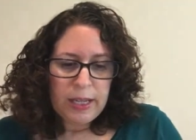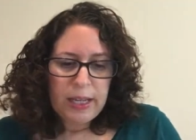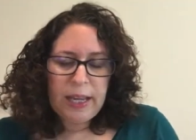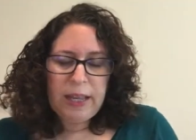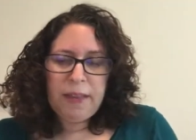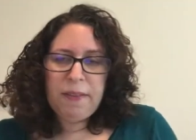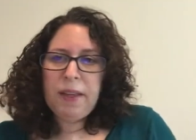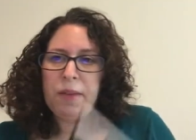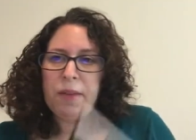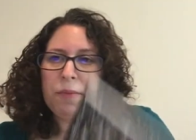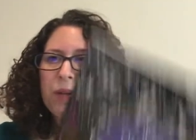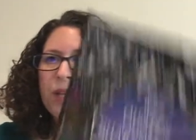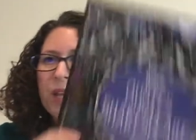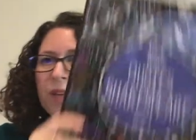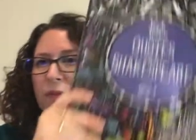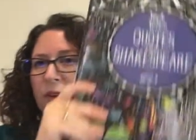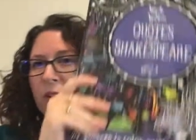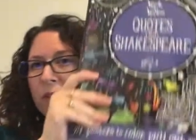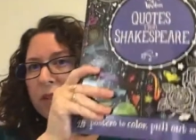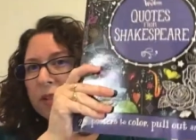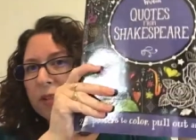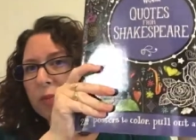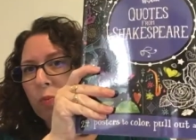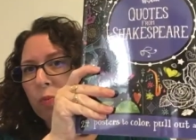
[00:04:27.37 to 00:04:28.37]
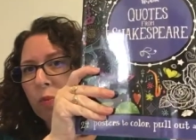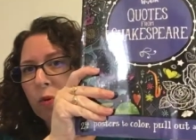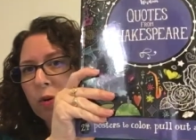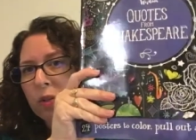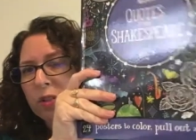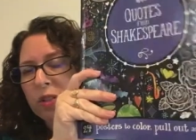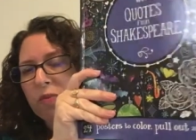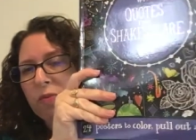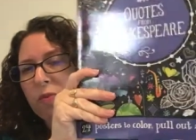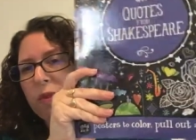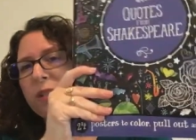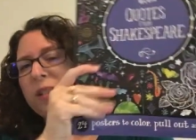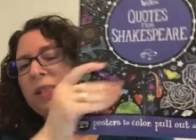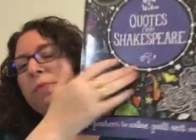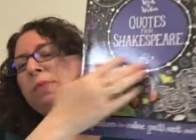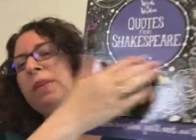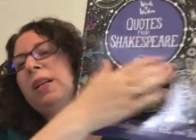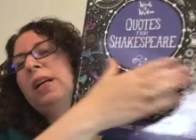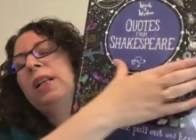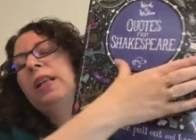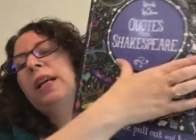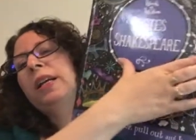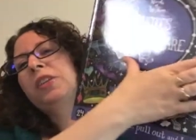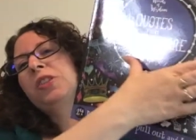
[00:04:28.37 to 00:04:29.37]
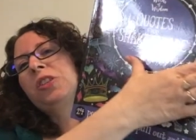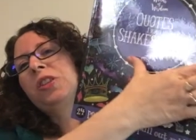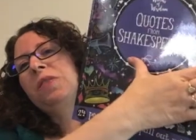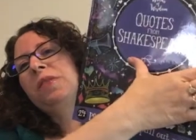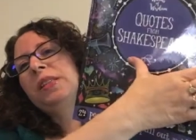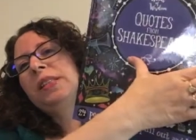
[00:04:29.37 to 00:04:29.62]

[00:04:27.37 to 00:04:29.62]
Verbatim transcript: And then we have all this Words of Wisdom collection.